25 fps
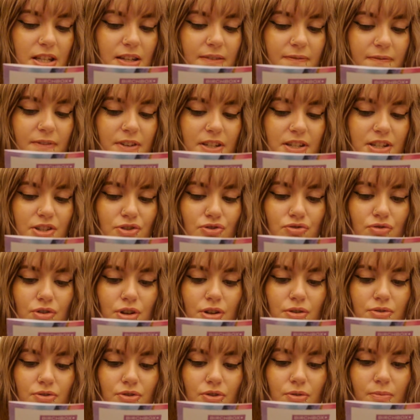in Vintage
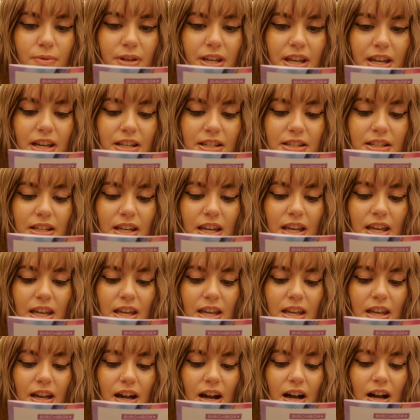Rose, or we get
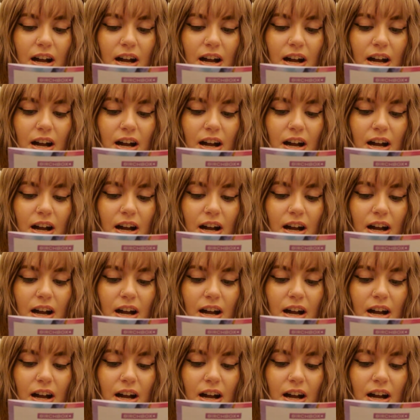a